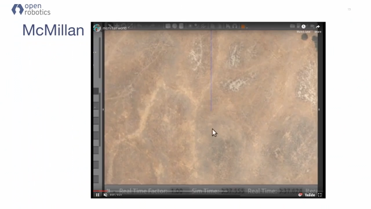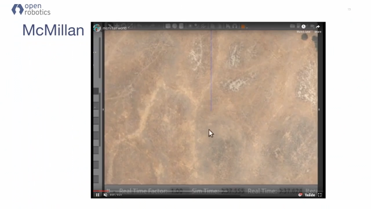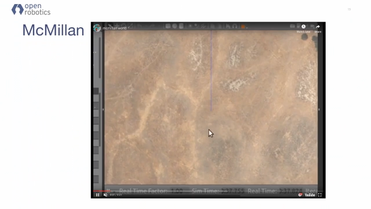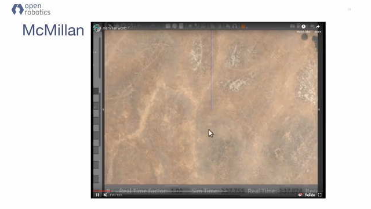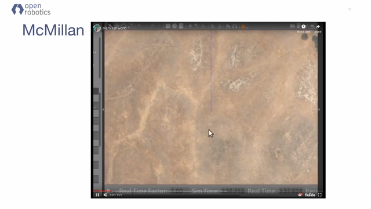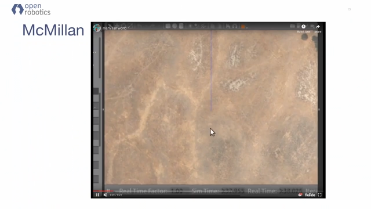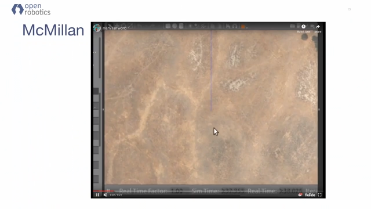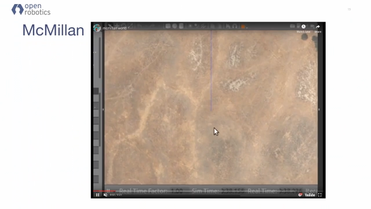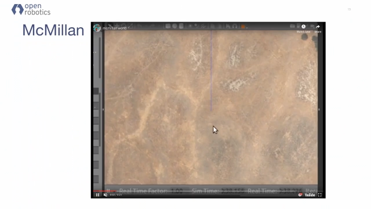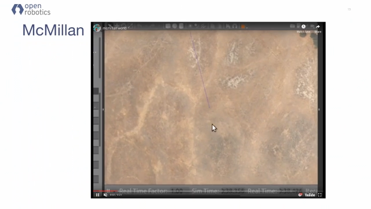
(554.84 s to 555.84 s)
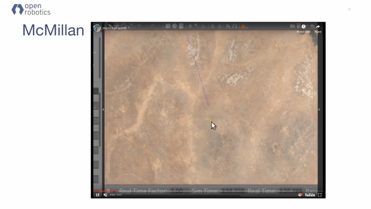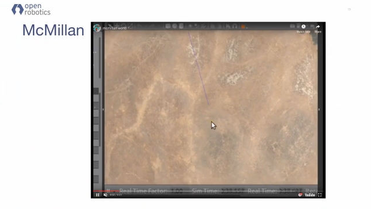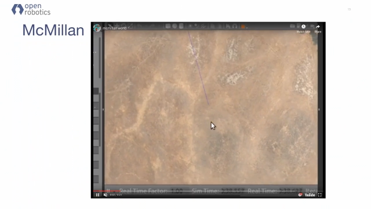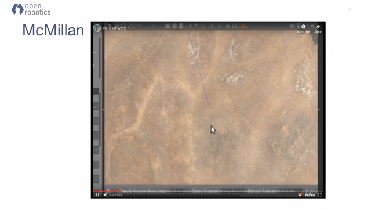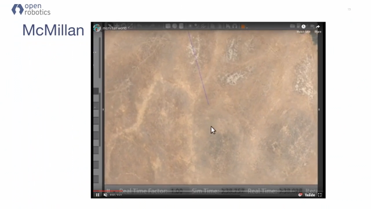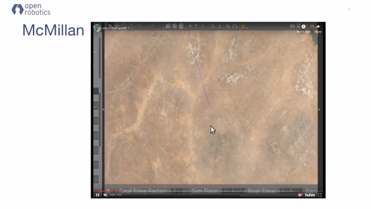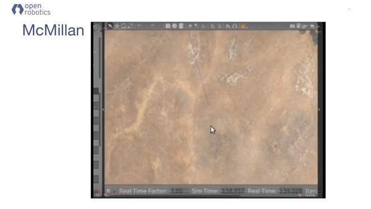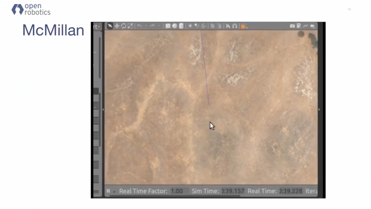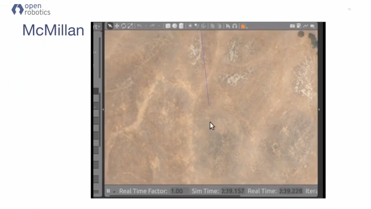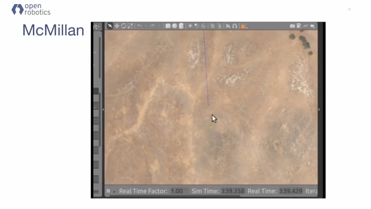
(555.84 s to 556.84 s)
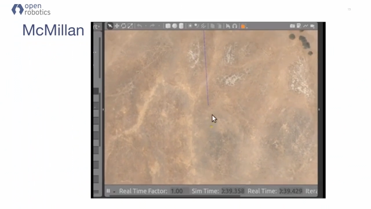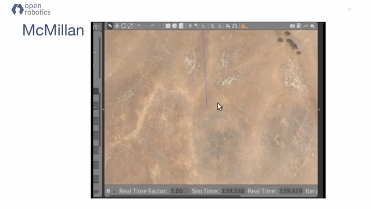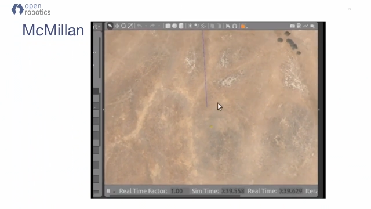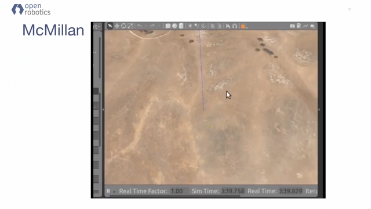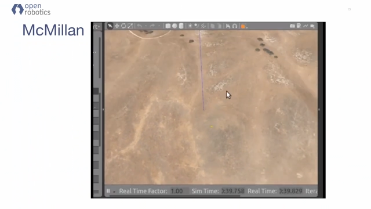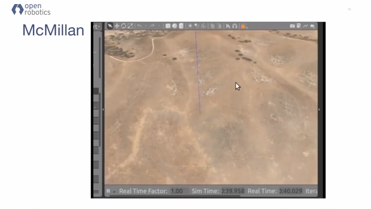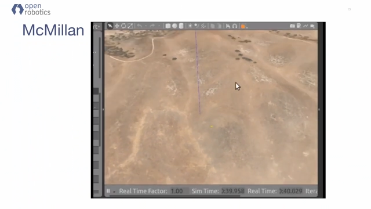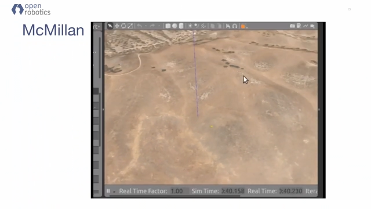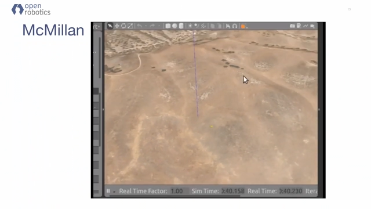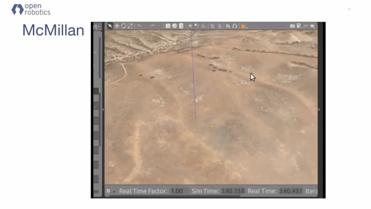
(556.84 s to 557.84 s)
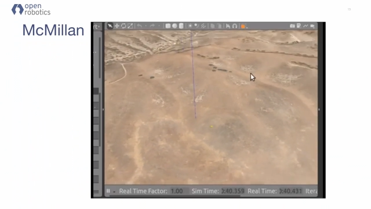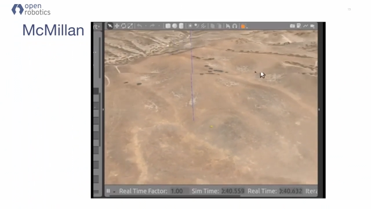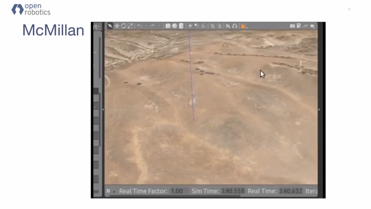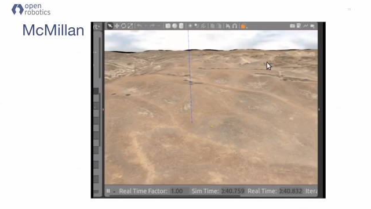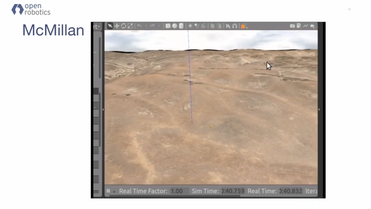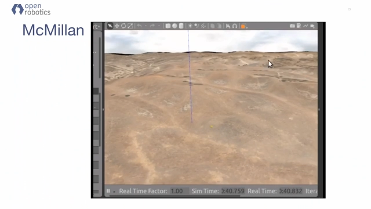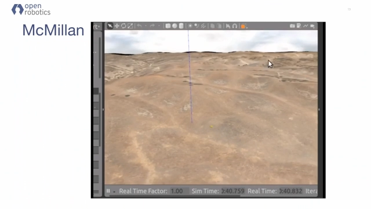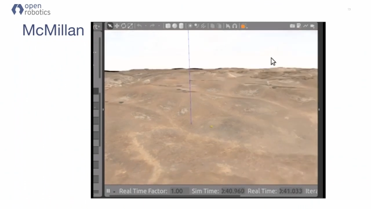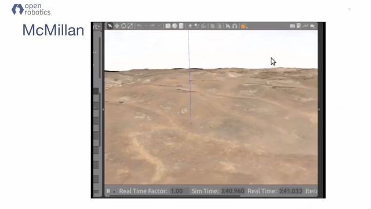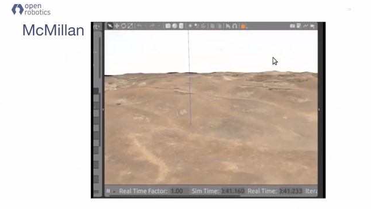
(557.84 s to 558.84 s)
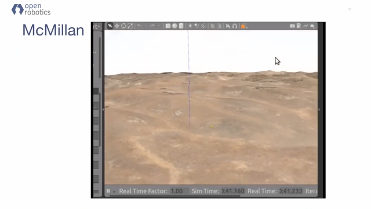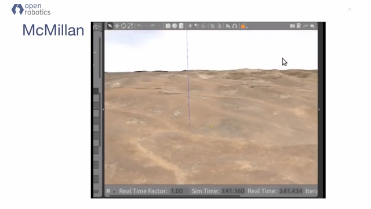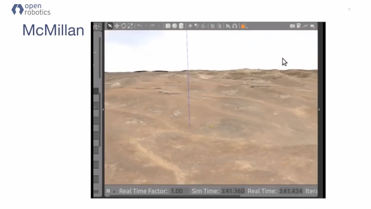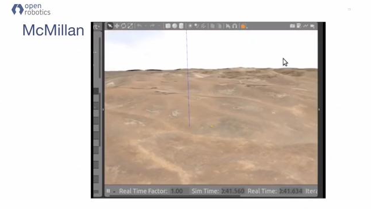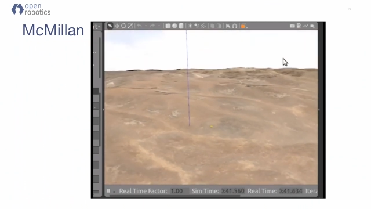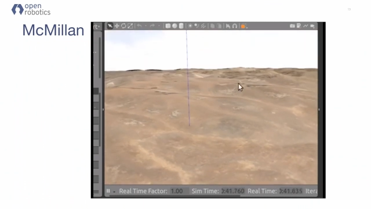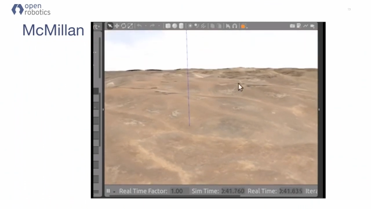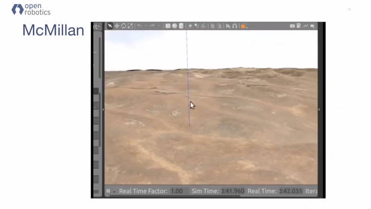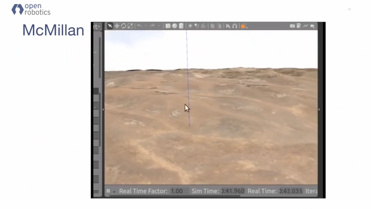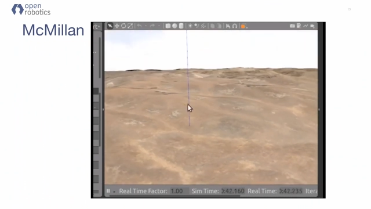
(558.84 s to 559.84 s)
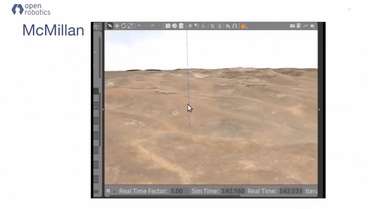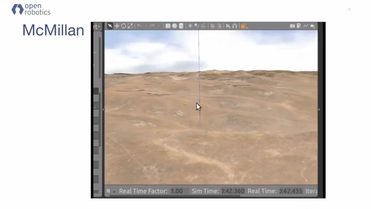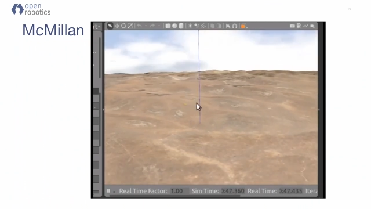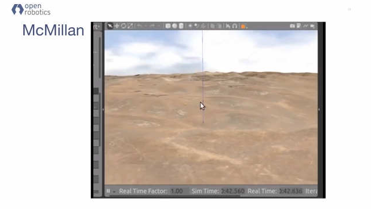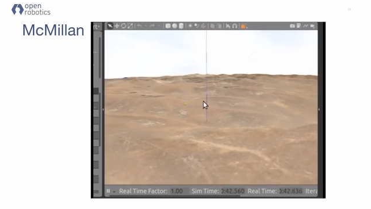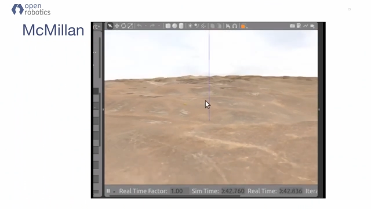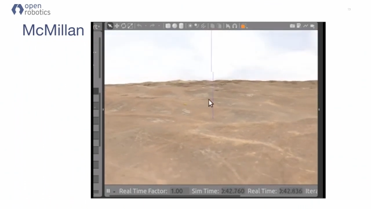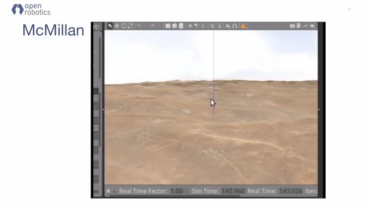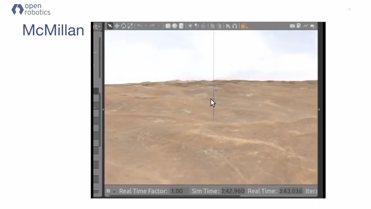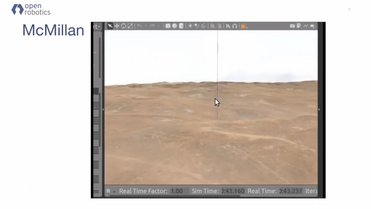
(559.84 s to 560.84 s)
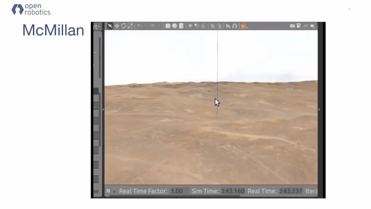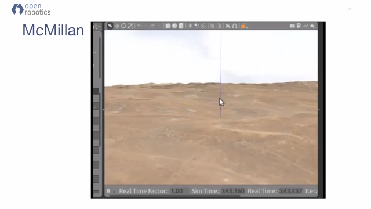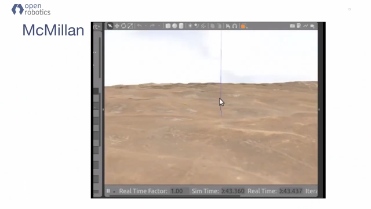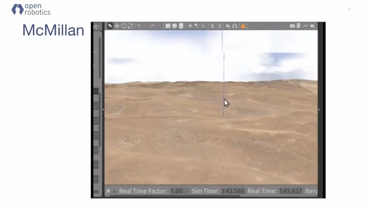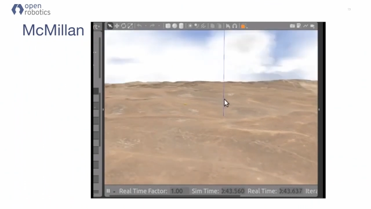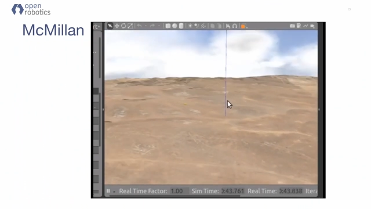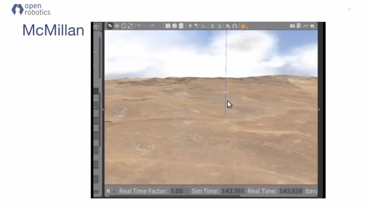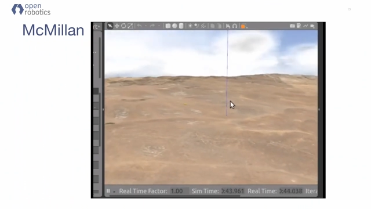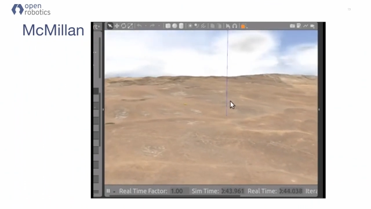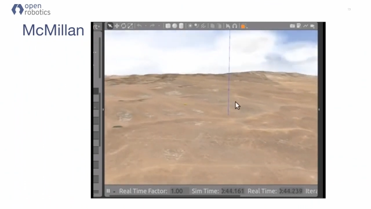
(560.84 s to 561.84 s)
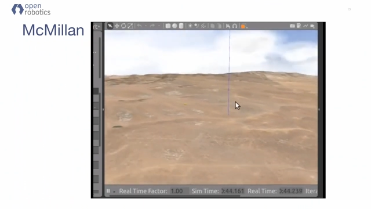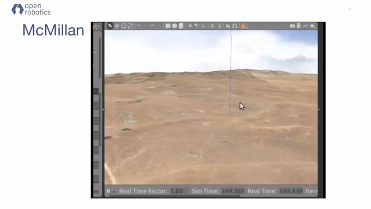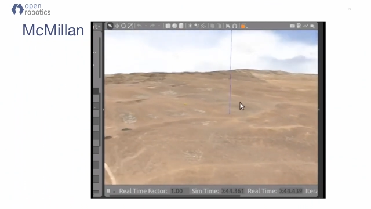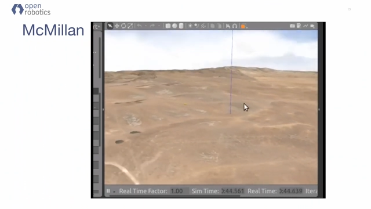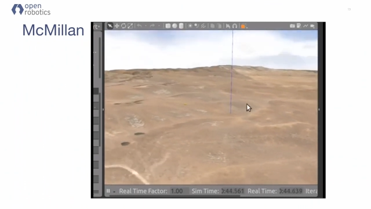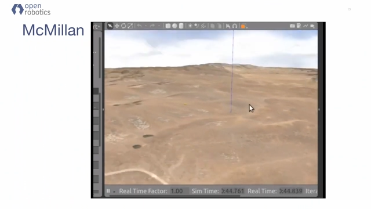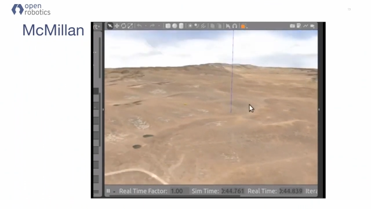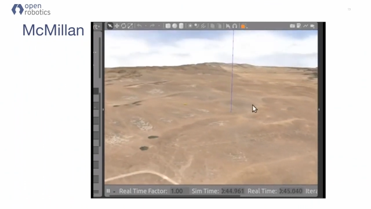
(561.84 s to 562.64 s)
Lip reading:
[unreadable: no face in view]